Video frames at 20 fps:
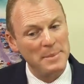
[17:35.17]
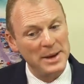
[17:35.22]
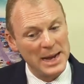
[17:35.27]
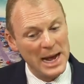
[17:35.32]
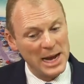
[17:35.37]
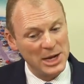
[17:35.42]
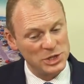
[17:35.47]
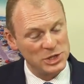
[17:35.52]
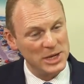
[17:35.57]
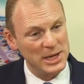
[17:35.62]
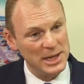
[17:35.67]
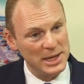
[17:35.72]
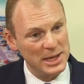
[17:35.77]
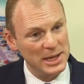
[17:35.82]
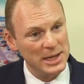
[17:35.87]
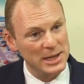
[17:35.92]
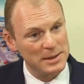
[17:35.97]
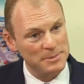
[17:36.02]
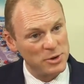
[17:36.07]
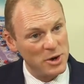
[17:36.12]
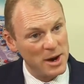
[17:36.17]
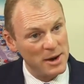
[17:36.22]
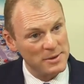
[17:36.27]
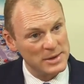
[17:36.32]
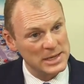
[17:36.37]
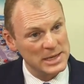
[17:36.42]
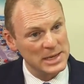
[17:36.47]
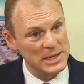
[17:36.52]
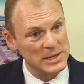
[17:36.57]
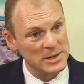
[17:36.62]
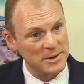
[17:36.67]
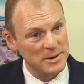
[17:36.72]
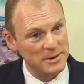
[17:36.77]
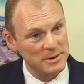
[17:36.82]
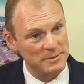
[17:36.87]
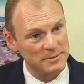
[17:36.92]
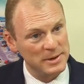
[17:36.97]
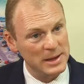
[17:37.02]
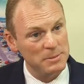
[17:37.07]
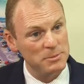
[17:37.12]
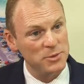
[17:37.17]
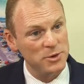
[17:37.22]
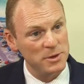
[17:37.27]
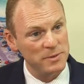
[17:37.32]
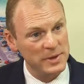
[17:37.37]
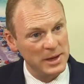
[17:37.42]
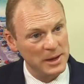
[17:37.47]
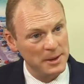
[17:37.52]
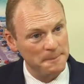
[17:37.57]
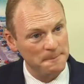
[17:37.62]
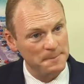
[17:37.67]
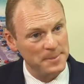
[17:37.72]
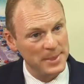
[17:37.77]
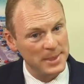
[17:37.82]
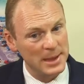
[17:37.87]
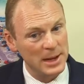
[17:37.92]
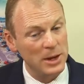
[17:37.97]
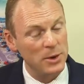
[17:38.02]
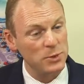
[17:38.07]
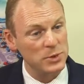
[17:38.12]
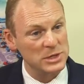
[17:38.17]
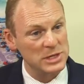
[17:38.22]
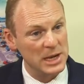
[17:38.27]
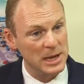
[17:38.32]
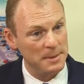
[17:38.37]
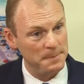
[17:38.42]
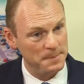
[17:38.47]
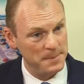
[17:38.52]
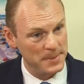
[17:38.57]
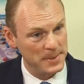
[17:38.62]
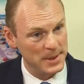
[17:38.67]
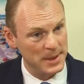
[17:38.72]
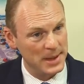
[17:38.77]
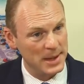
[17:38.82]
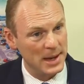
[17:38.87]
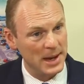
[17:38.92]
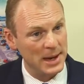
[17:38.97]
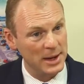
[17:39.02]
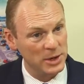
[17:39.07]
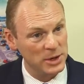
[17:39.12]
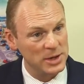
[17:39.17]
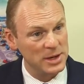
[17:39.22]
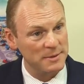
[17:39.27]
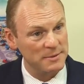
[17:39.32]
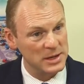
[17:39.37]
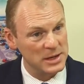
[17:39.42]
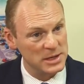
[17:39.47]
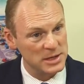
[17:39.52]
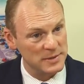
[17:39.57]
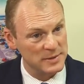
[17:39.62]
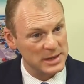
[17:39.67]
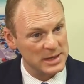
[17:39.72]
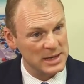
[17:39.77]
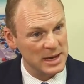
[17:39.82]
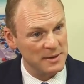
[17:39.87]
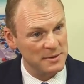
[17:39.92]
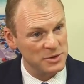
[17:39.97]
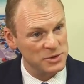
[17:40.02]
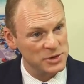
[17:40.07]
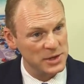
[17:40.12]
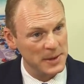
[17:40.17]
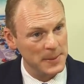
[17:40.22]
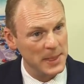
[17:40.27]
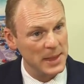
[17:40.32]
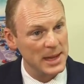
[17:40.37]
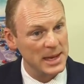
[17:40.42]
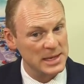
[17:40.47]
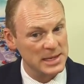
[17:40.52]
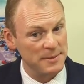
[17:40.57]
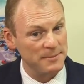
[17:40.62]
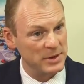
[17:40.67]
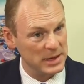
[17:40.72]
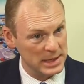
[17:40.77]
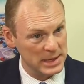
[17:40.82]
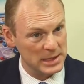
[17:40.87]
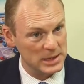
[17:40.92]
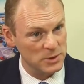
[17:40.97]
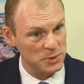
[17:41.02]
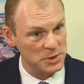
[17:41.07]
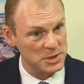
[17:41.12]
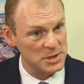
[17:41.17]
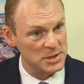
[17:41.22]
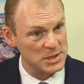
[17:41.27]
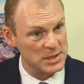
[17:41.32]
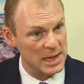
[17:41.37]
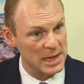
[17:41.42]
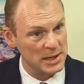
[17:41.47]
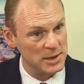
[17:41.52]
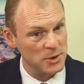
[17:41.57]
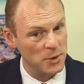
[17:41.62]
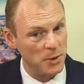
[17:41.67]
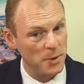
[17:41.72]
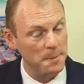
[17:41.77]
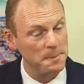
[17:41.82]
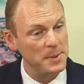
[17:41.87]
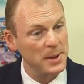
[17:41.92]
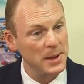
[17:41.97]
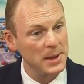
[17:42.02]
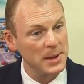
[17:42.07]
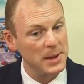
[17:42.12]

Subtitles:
but actually the priorities of improving the long-term good governance of the Territory is something that's also stayed core.